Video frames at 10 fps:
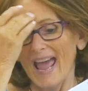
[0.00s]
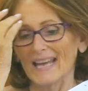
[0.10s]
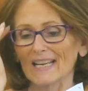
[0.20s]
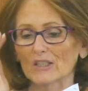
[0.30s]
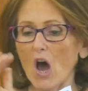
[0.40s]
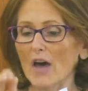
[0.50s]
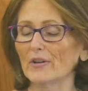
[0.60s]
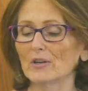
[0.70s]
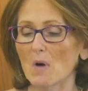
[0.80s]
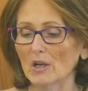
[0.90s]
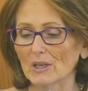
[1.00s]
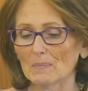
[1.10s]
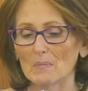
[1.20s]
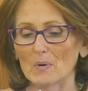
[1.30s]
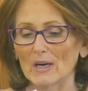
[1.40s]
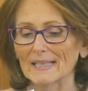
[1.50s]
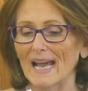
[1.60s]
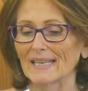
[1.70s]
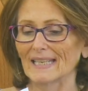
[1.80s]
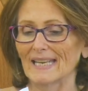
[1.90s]
And has authored multiple books
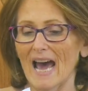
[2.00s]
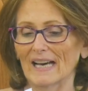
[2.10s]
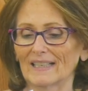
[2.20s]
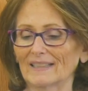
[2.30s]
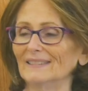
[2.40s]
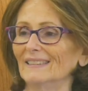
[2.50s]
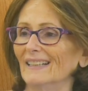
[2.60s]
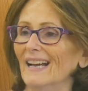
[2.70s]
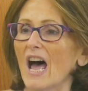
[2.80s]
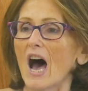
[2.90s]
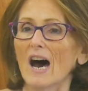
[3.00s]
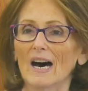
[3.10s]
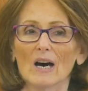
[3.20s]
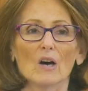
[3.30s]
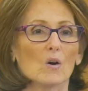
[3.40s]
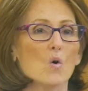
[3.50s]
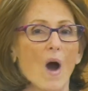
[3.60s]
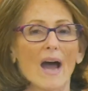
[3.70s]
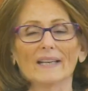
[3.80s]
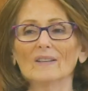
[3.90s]
on Tanakh, uh, who
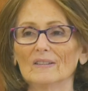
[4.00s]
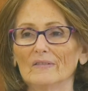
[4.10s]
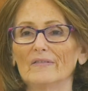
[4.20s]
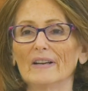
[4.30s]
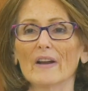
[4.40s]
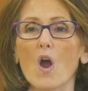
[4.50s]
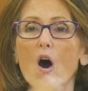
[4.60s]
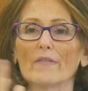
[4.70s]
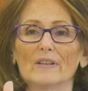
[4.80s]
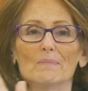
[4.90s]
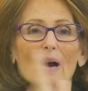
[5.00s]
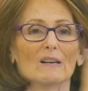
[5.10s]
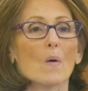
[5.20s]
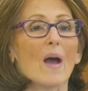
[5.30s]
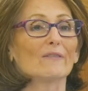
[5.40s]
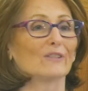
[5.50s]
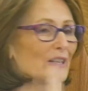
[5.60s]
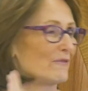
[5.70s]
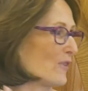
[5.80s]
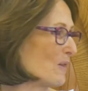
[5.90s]
I very often borrow
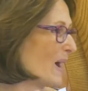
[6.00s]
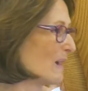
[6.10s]
heavily from.